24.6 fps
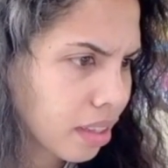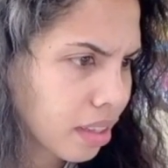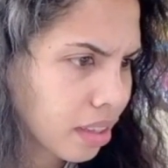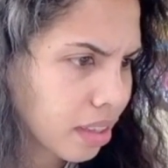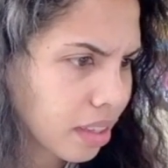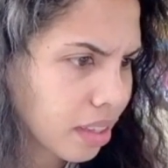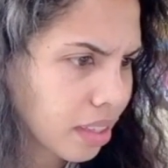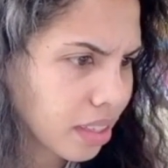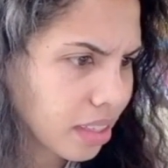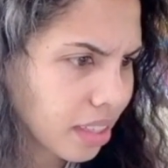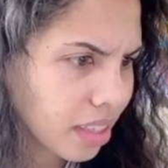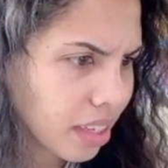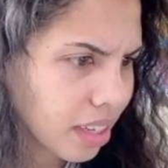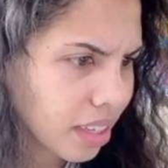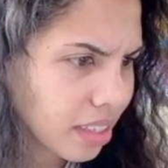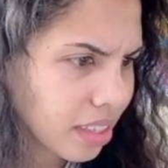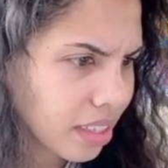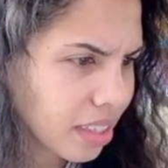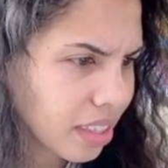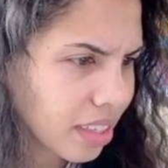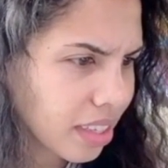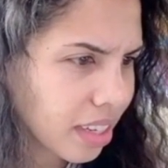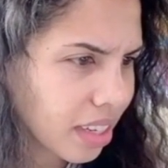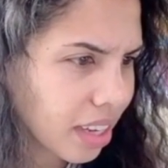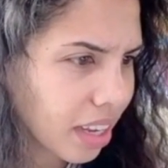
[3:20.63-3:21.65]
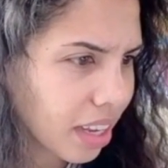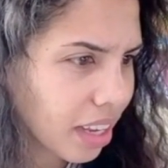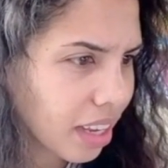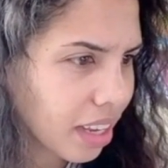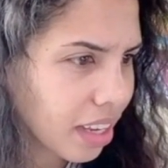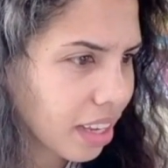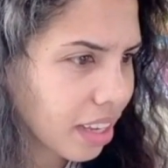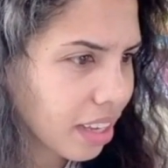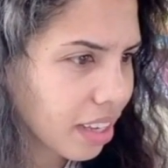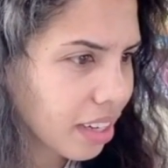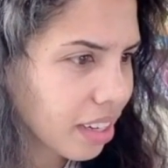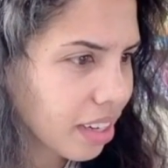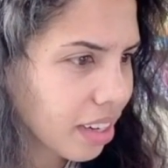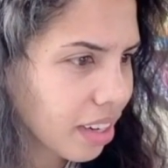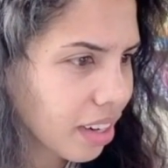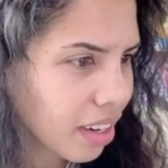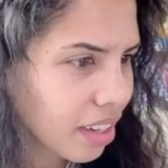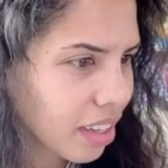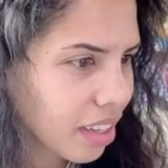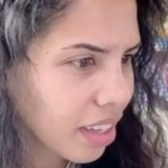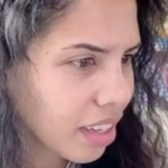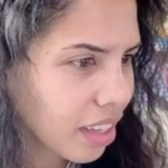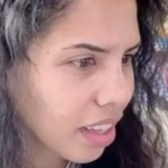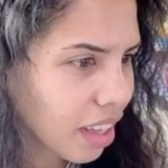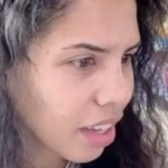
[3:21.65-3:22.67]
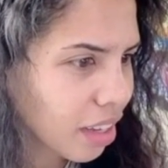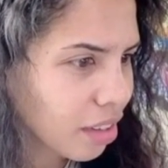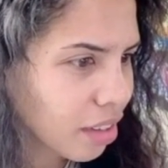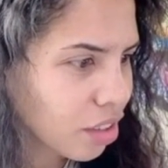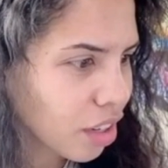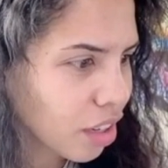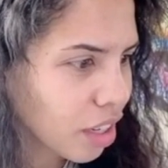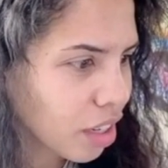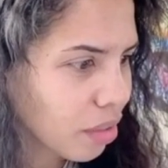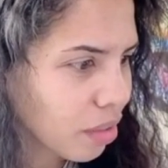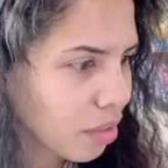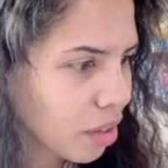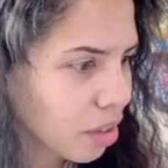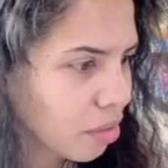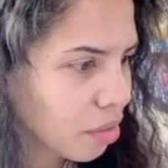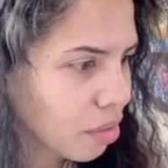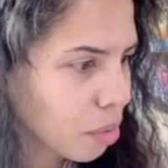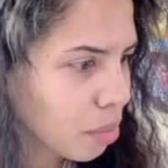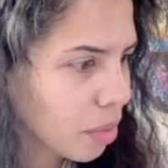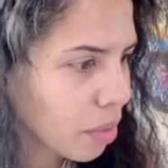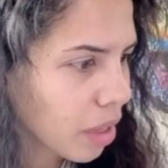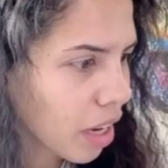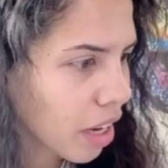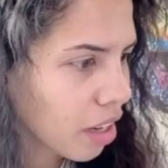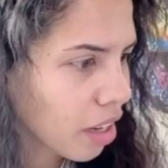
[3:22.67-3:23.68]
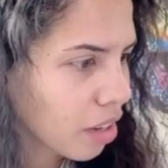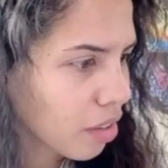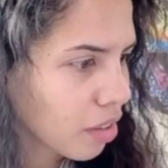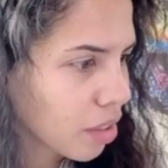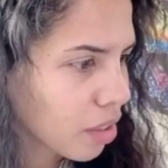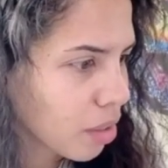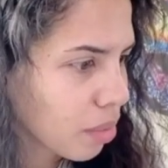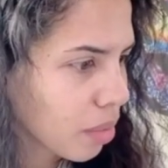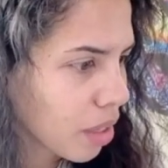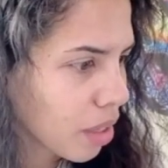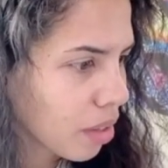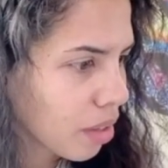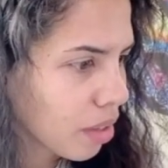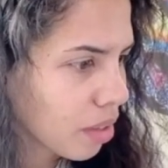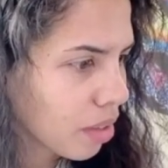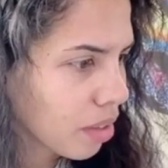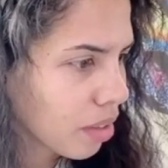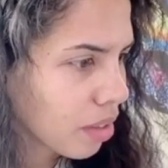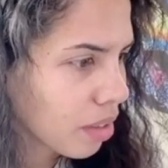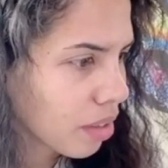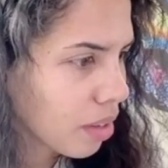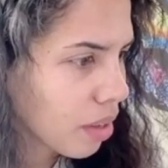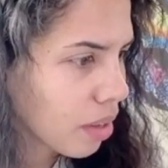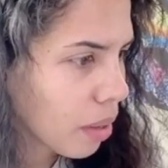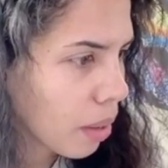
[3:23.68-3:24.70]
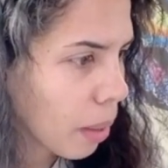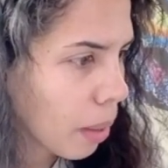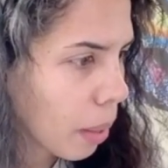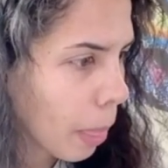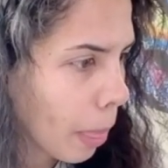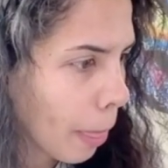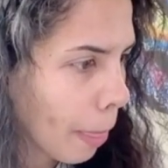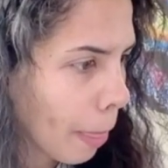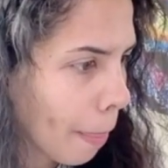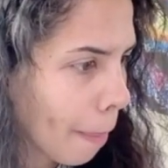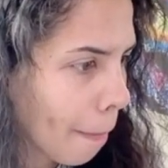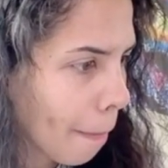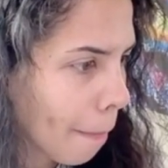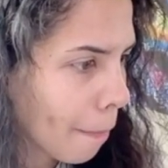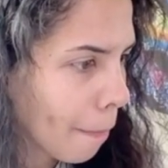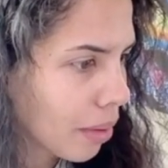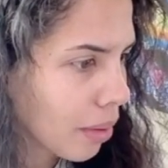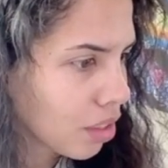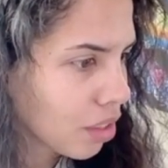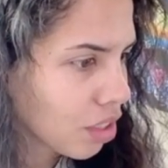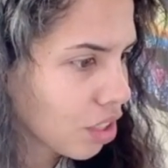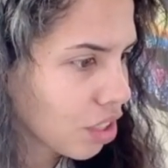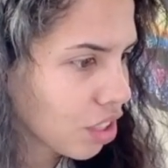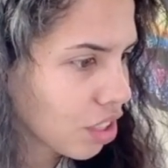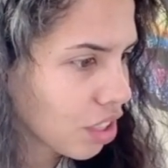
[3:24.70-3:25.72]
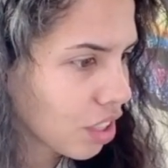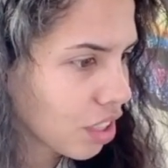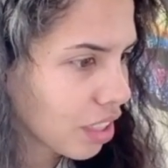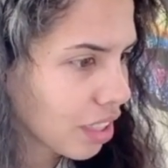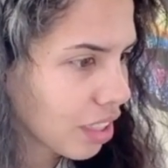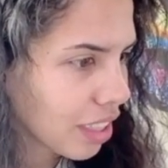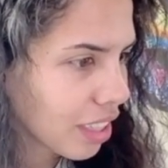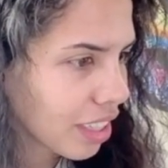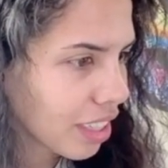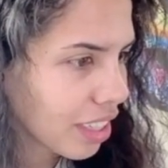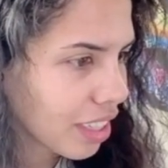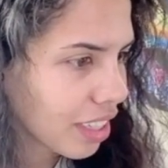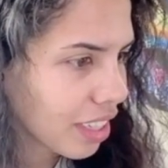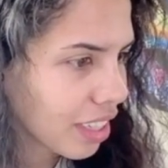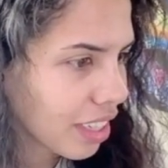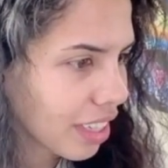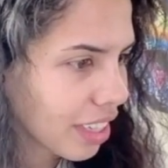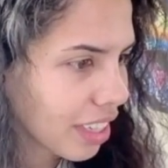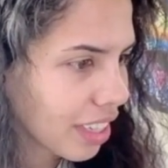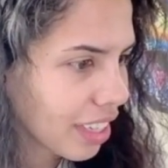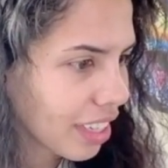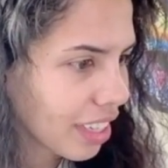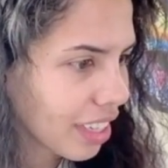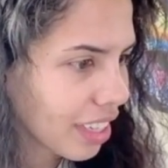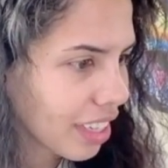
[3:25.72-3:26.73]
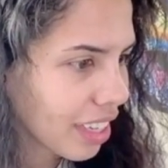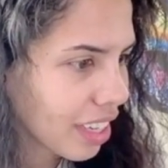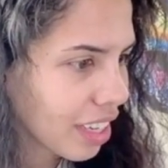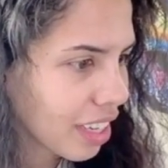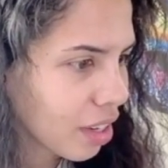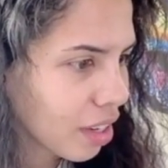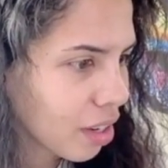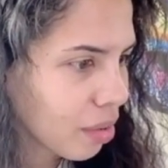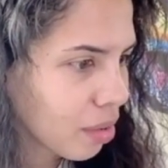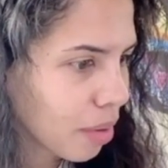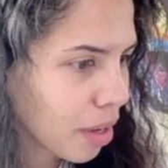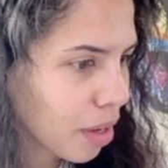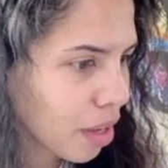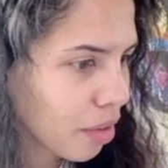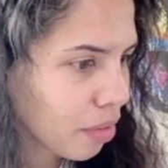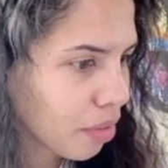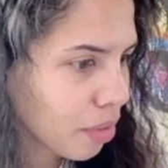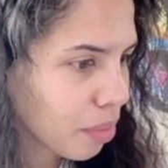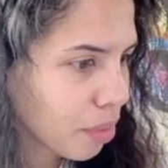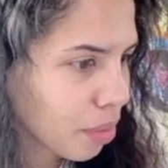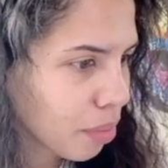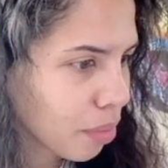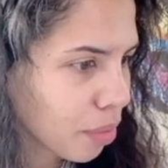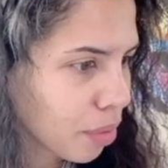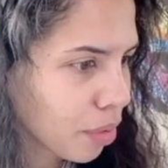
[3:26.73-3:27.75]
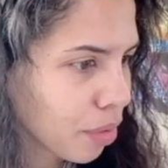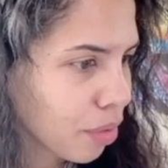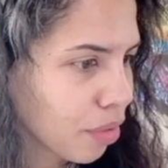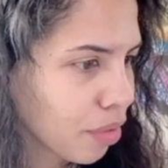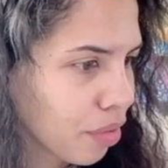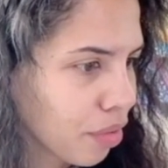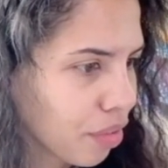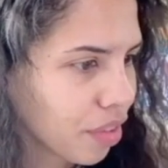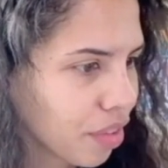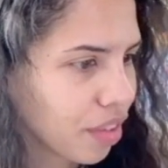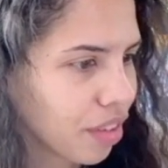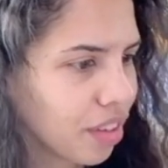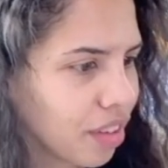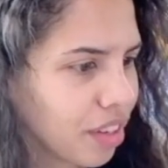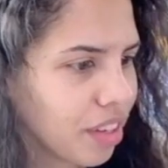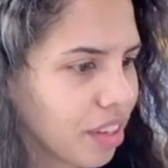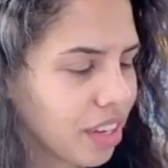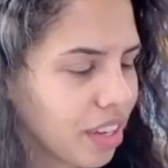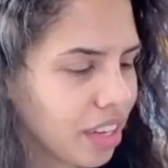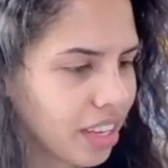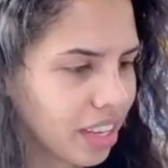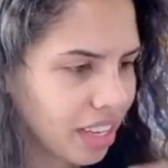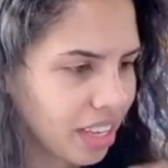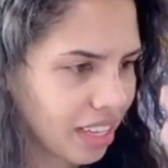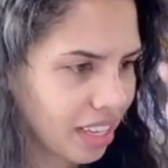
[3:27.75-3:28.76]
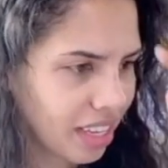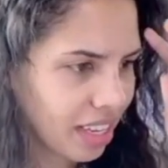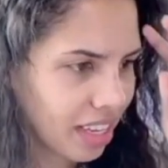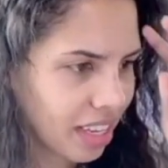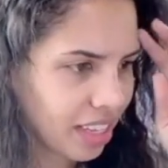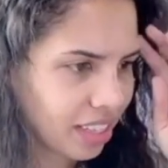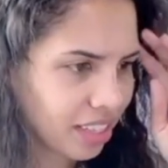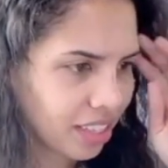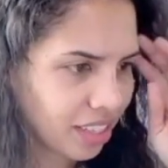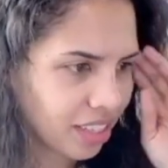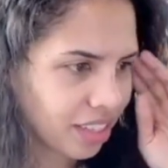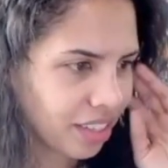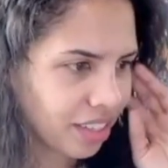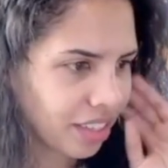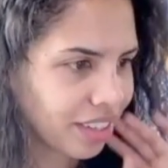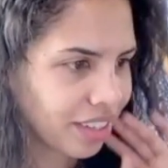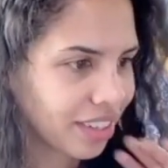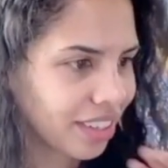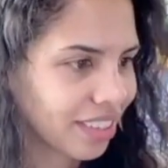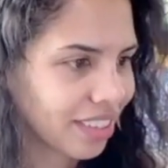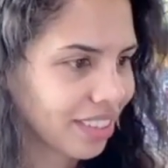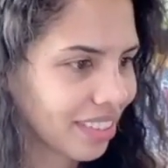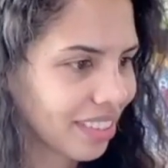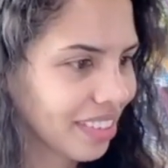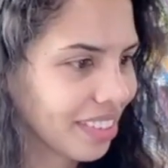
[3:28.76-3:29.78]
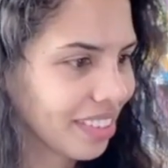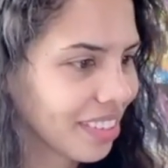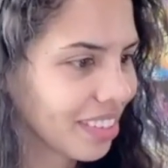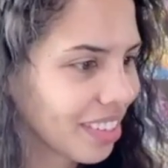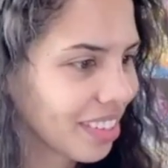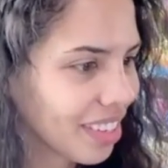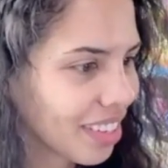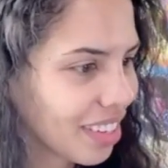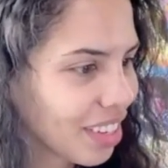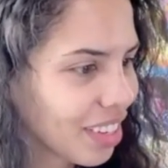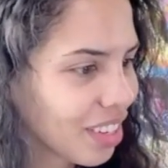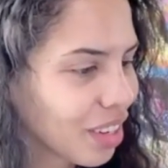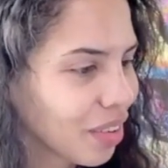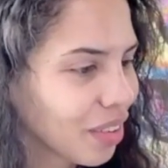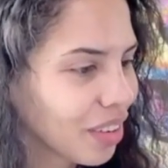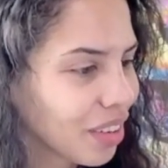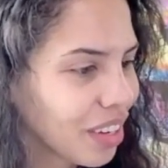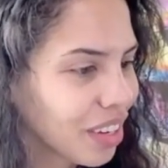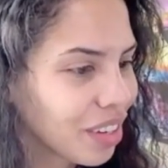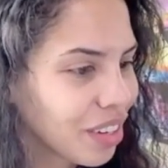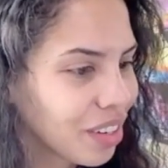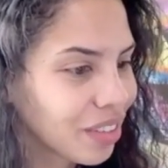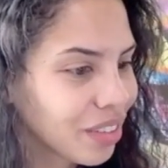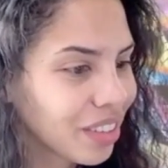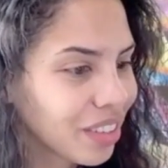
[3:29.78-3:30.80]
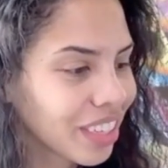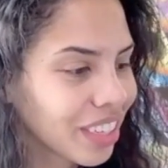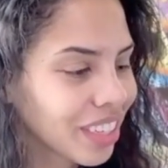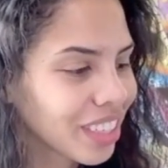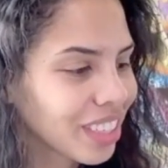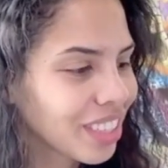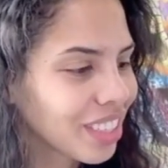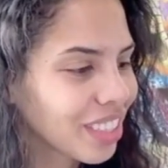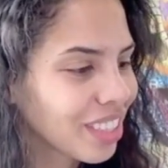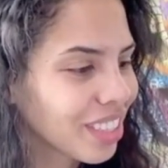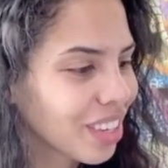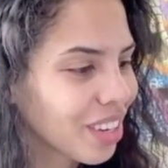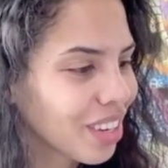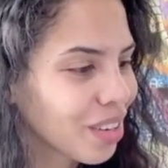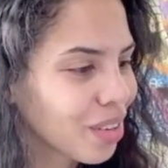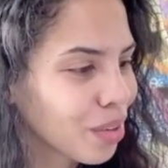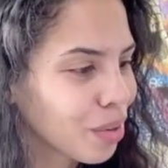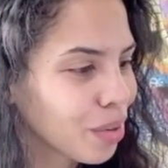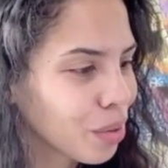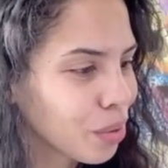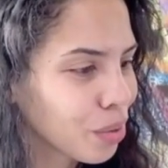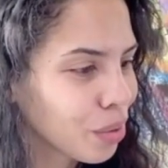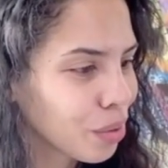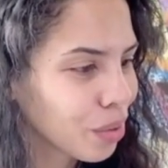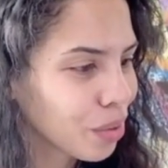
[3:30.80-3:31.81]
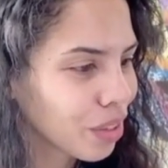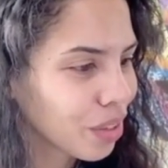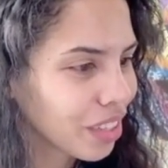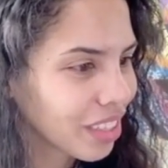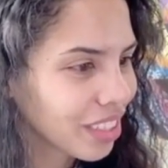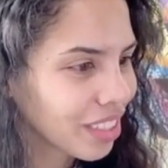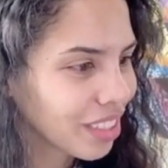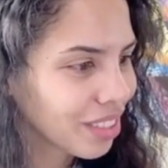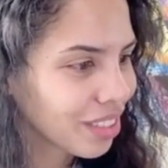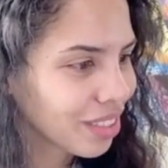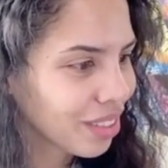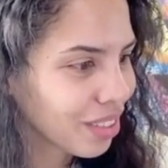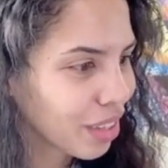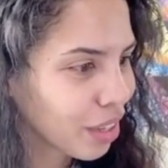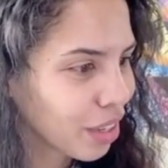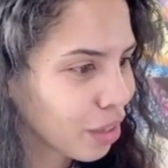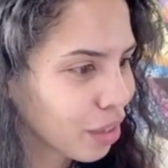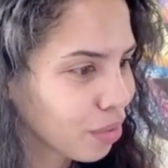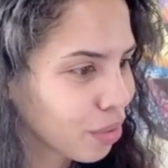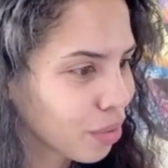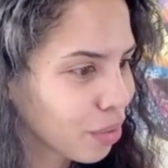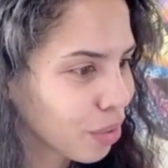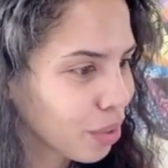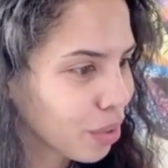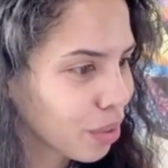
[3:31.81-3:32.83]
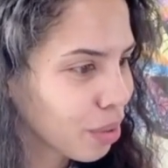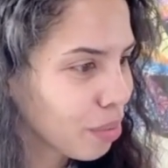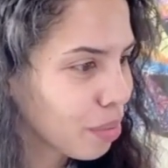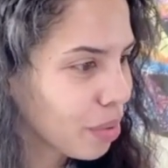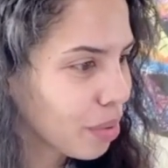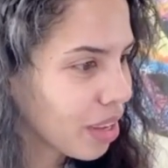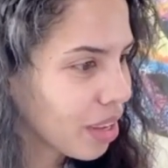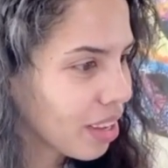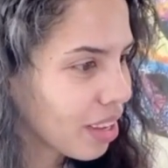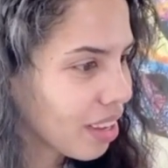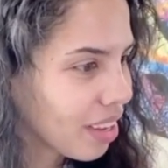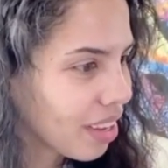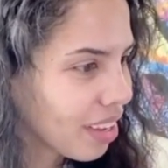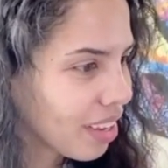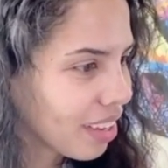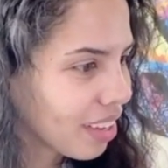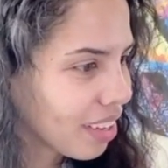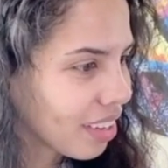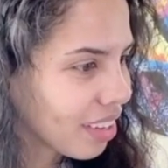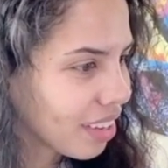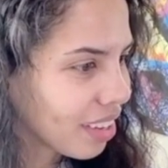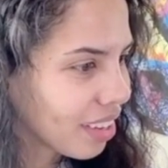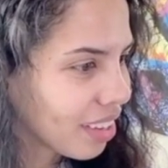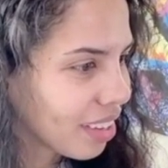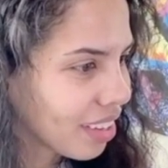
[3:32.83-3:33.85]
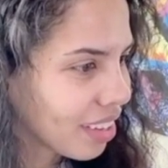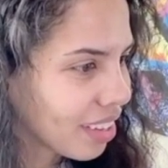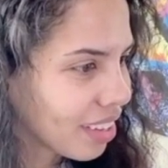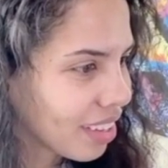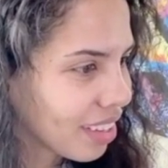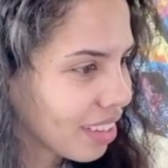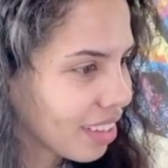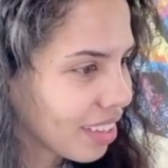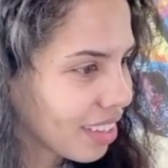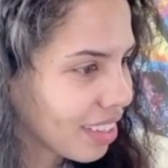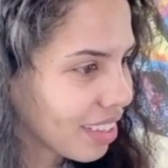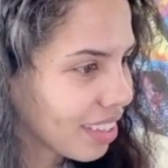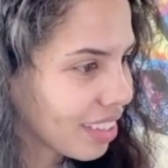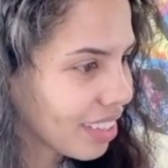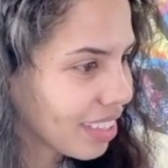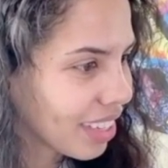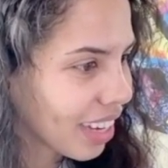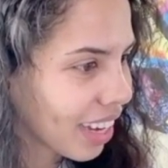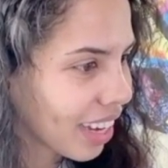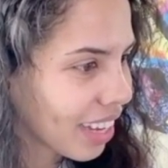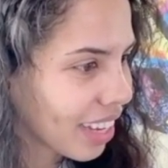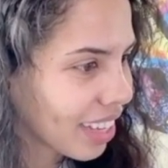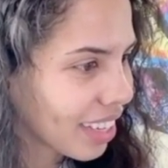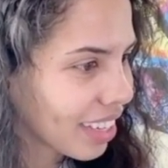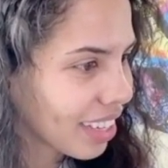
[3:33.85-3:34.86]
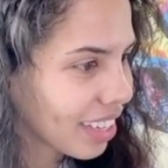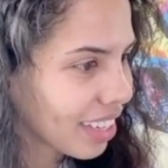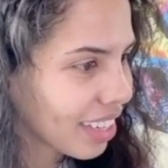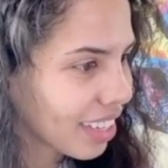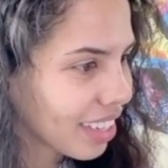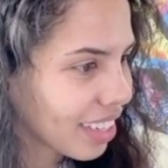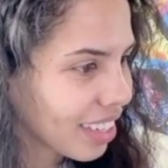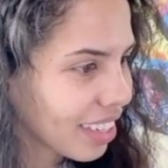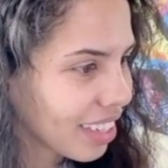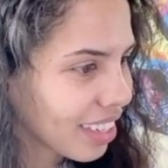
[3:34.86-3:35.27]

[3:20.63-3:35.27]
This guy's dead. Are they like trying to run from Kaido as well? Shishilian, get away from the roof. Yes, sir. Yo, Ino looks so cool in his Sulong form. Titan.